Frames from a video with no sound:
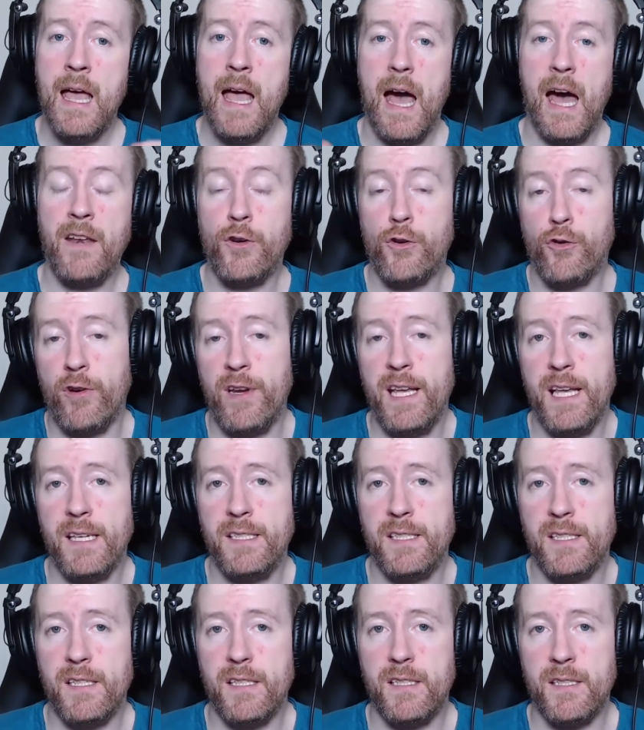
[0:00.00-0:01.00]

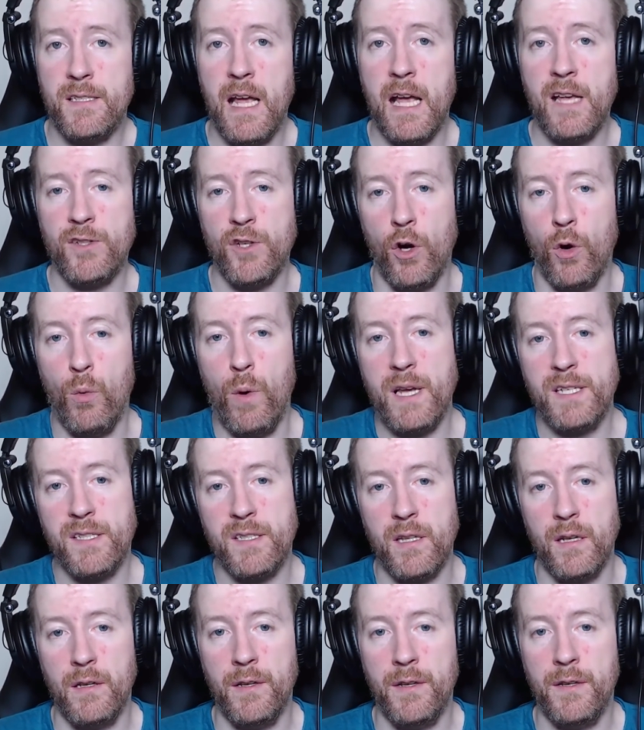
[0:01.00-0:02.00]
Andreas, Snazore
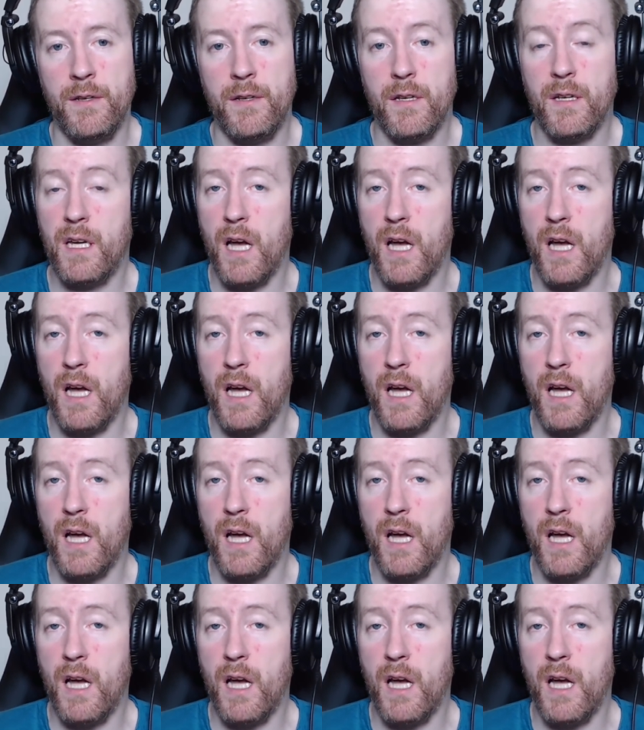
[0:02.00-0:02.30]
Westerlund,